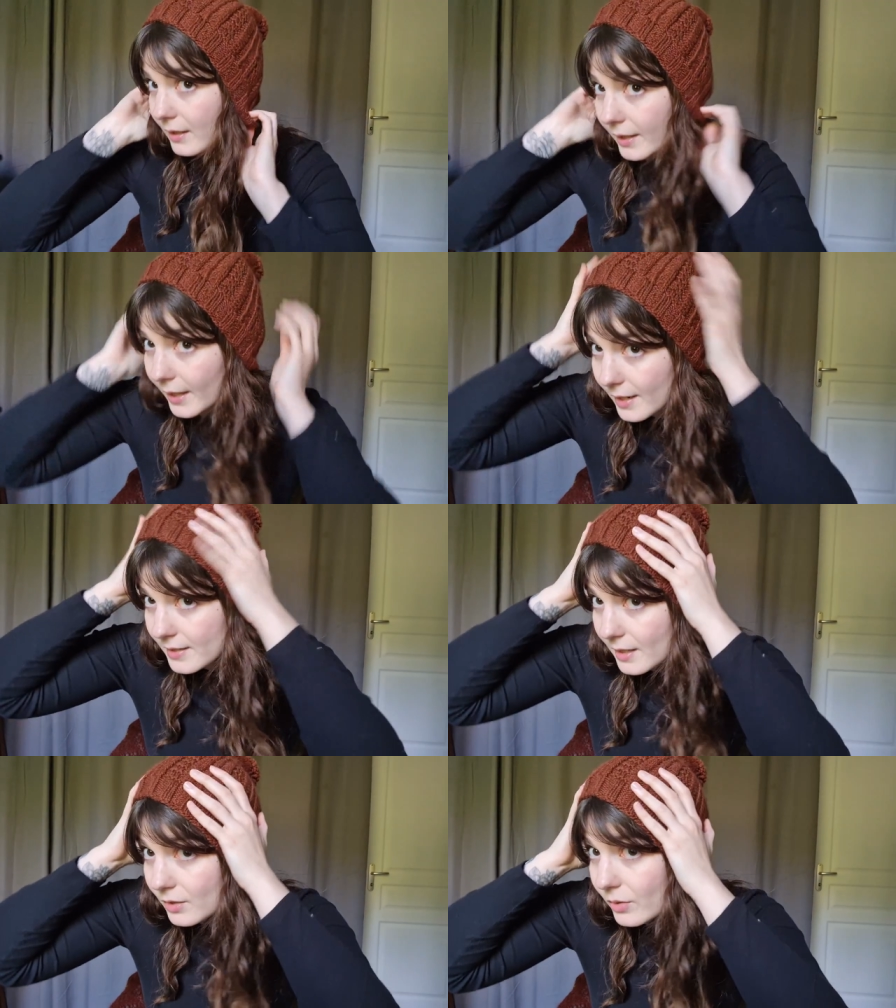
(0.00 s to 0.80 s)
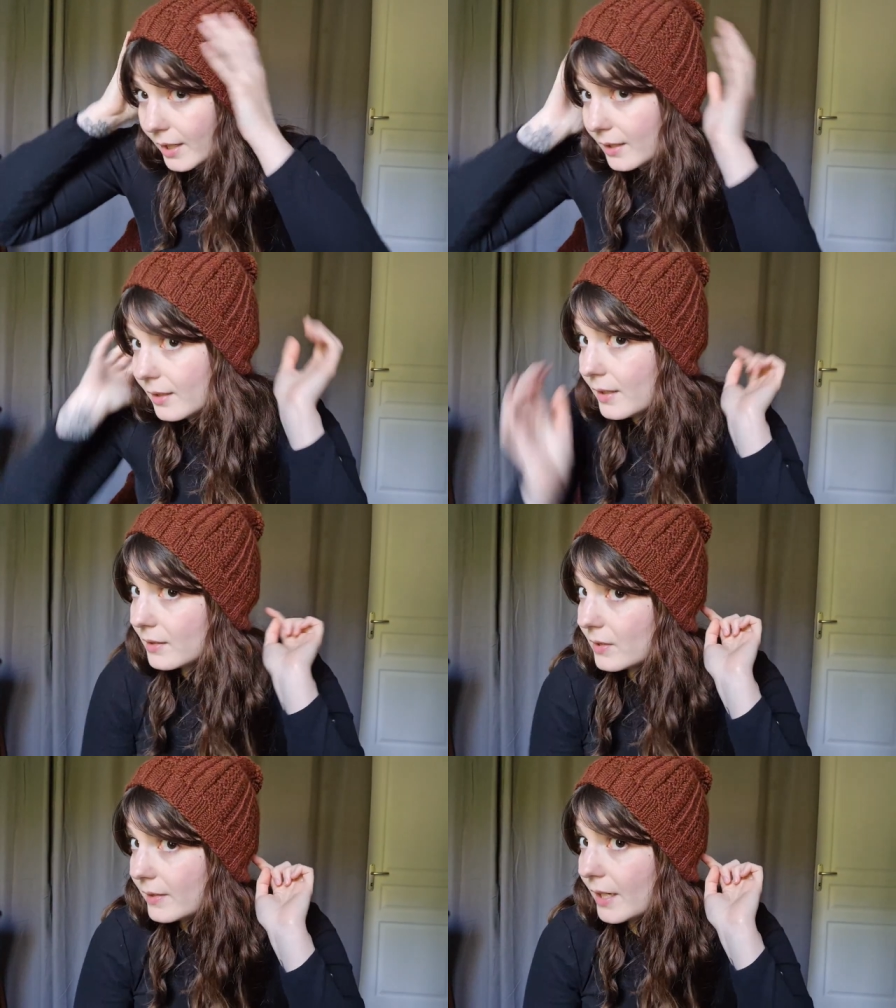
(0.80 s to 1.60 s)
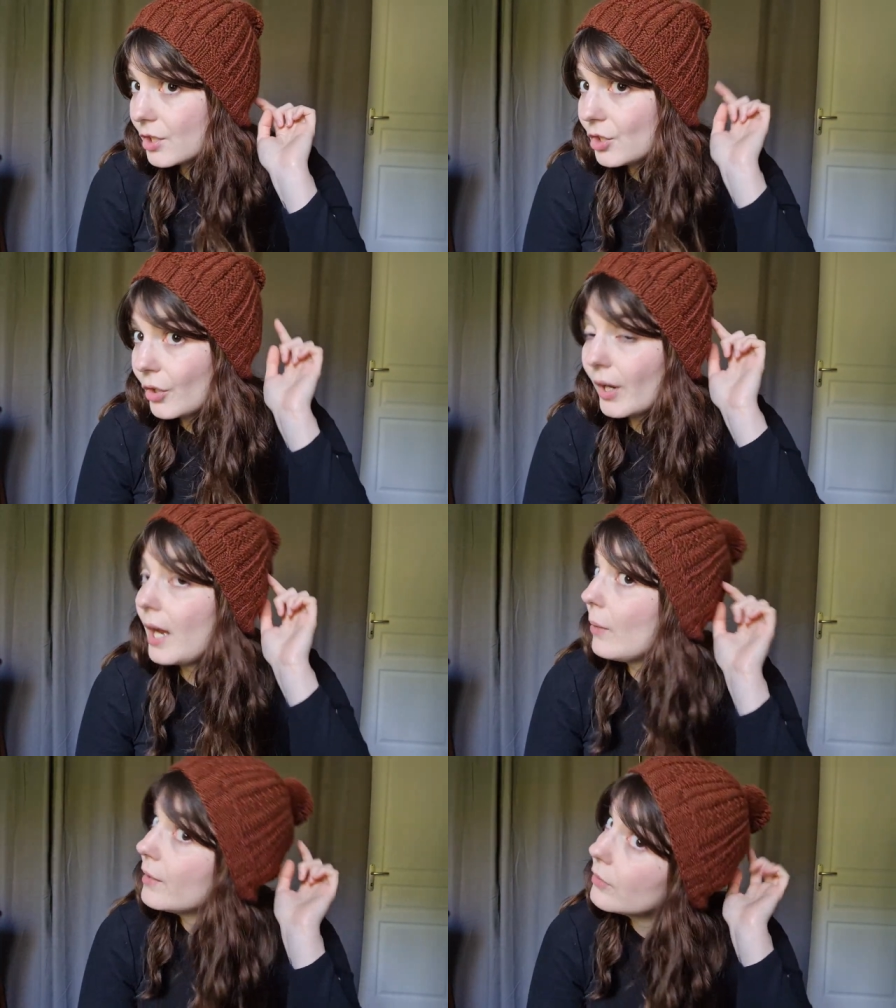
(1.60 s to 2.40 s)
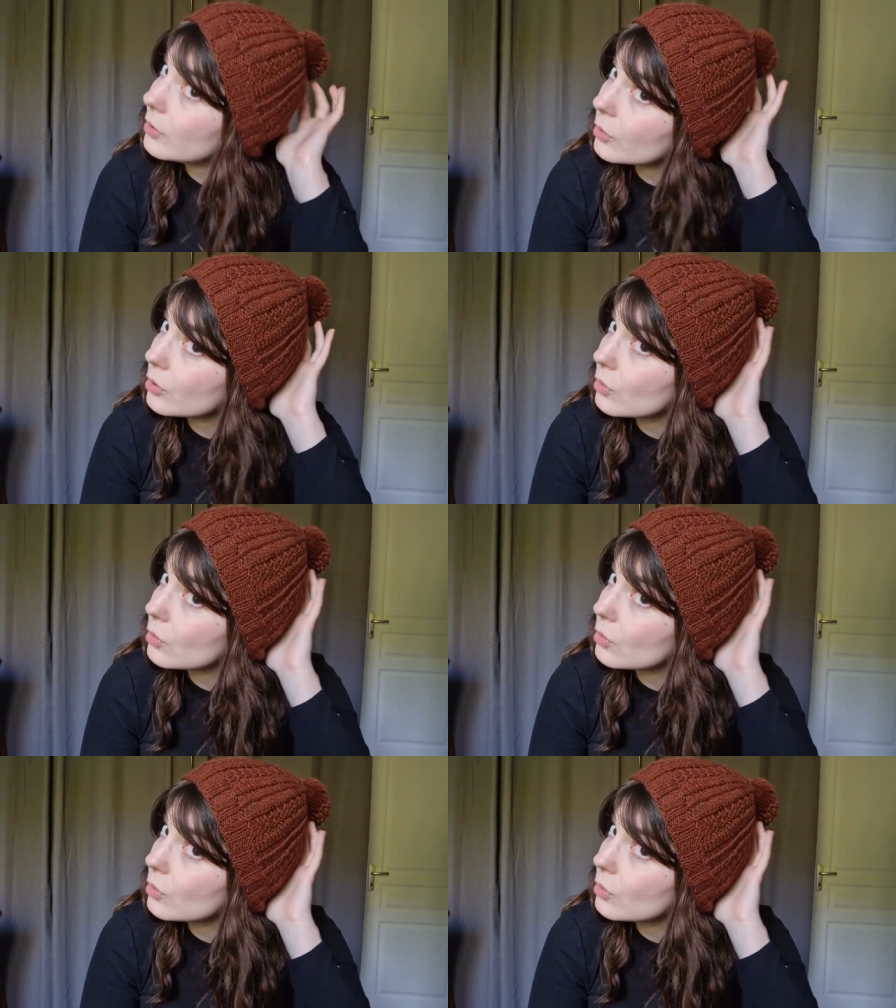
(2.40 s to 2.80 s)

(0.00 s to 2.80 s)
like I said, you can knit the texture however long you